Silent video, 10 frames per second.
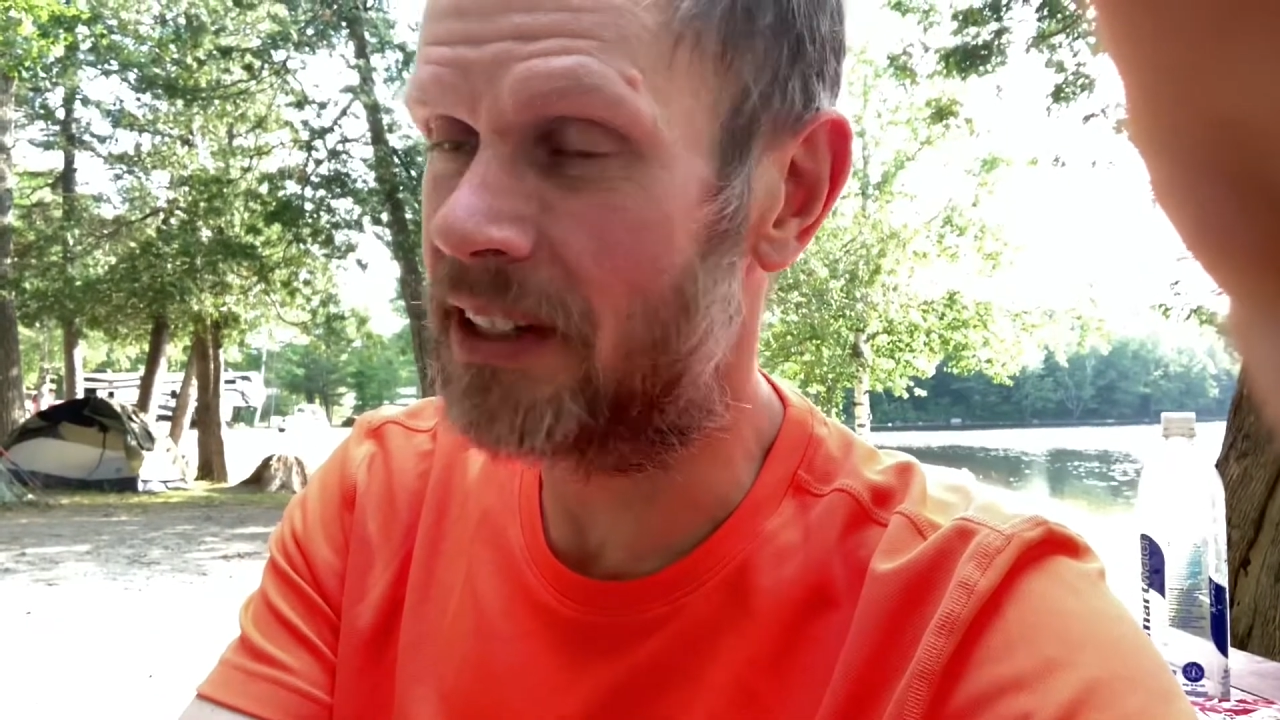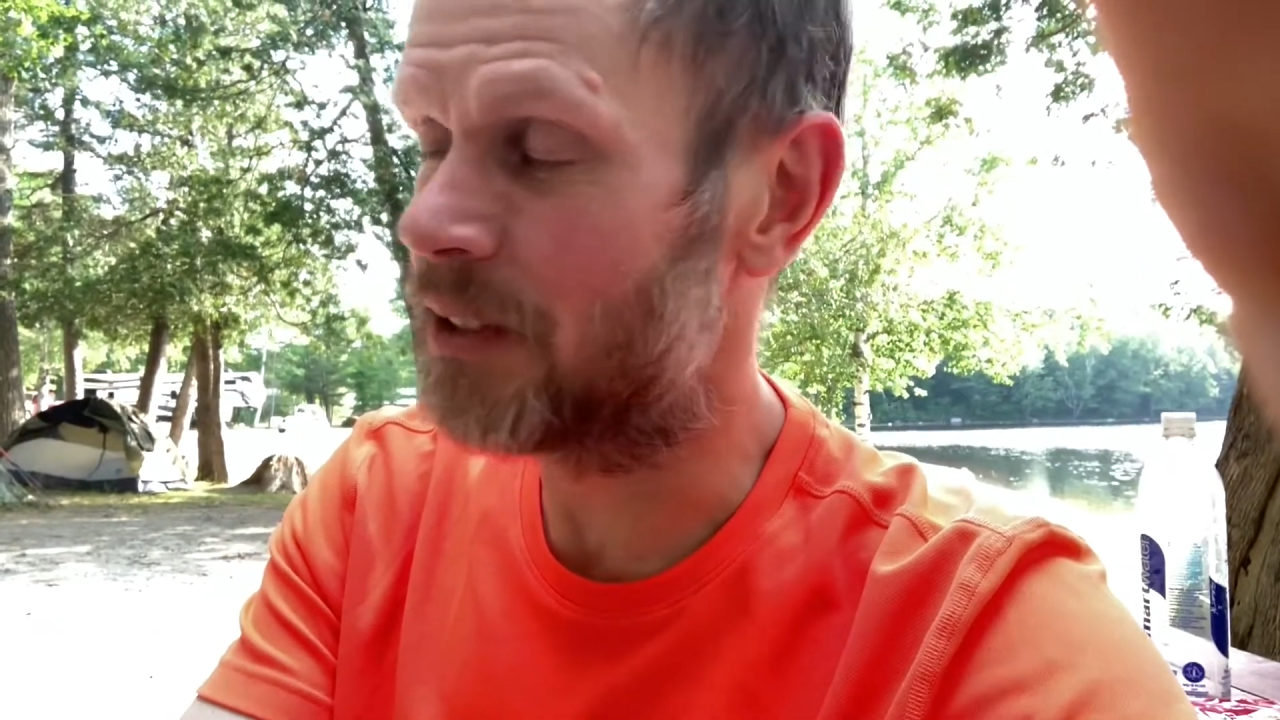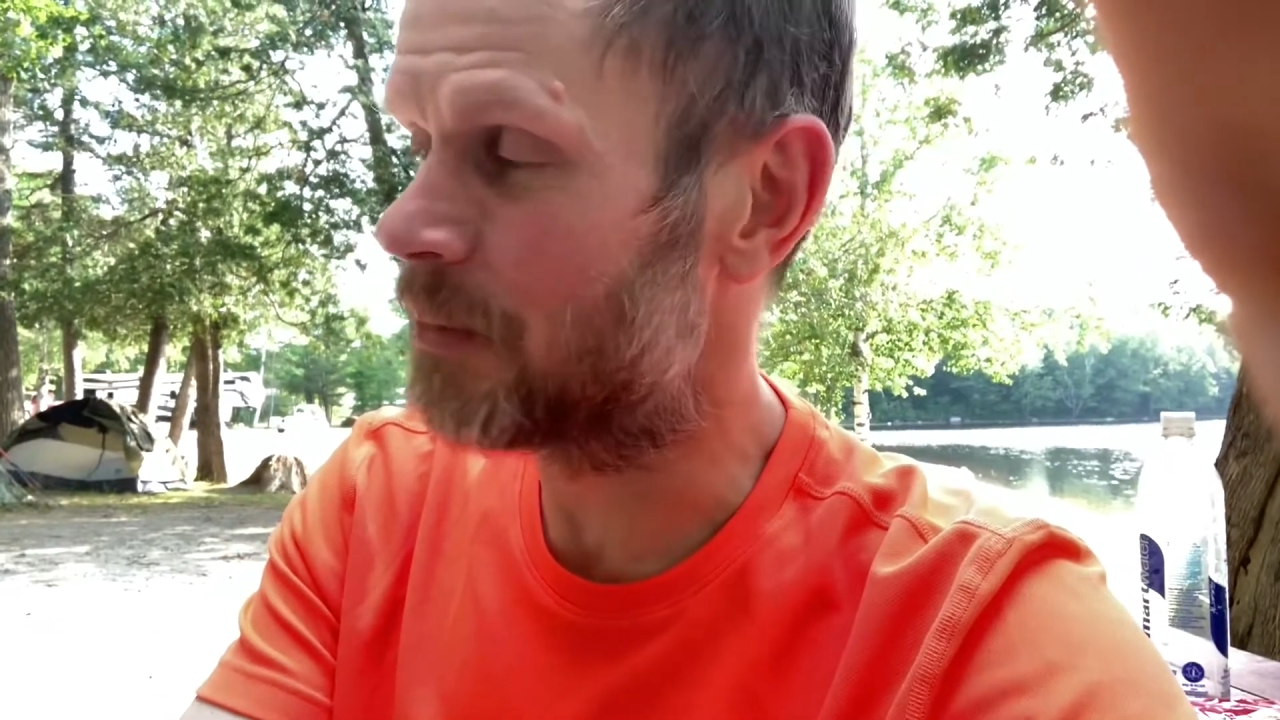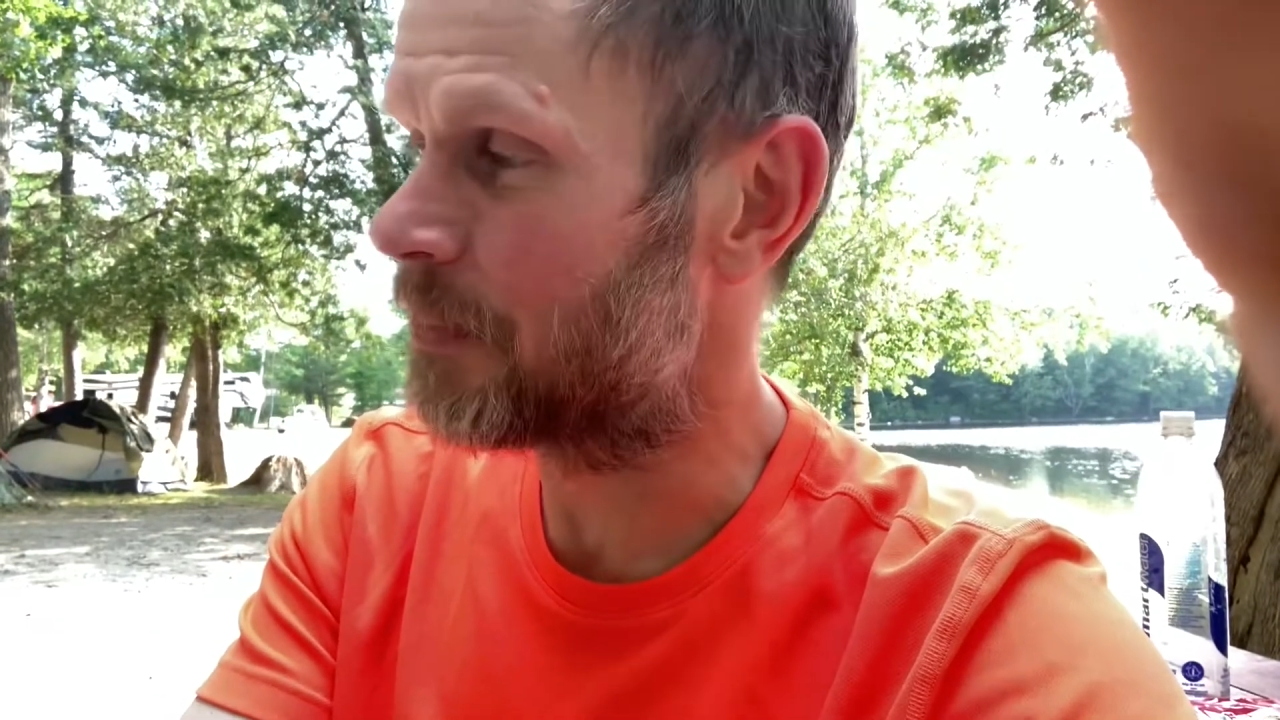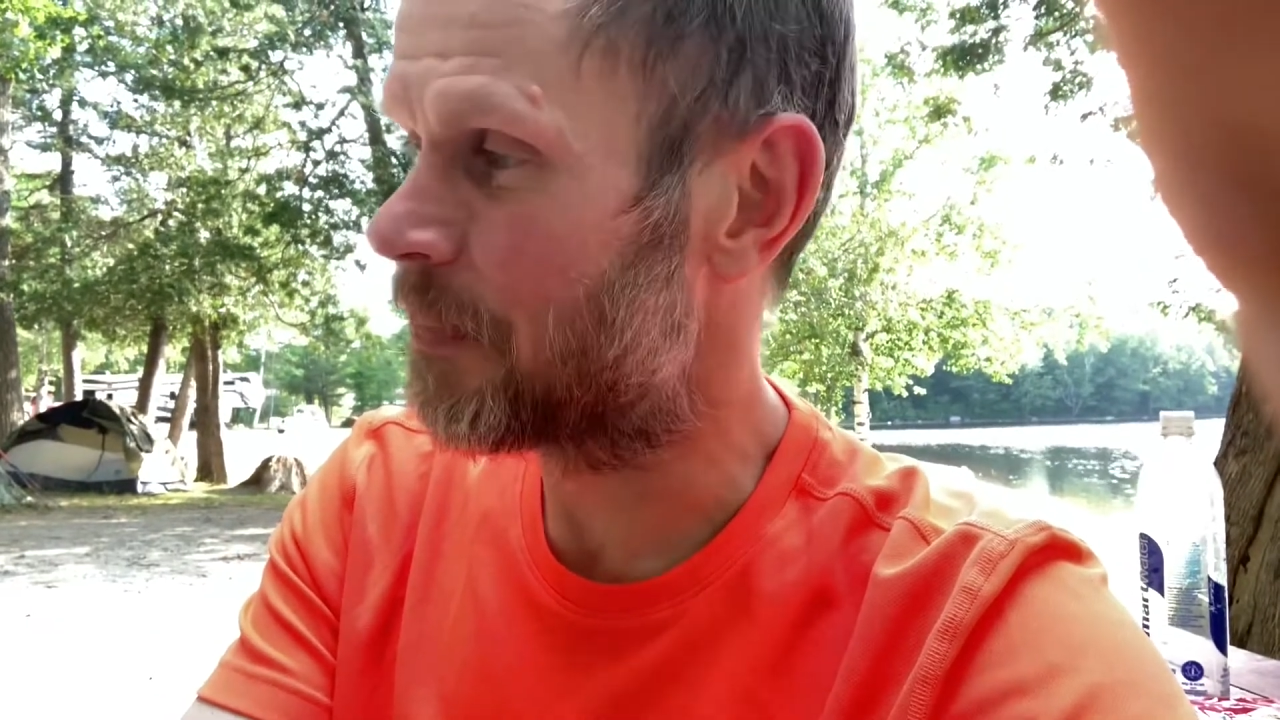heal.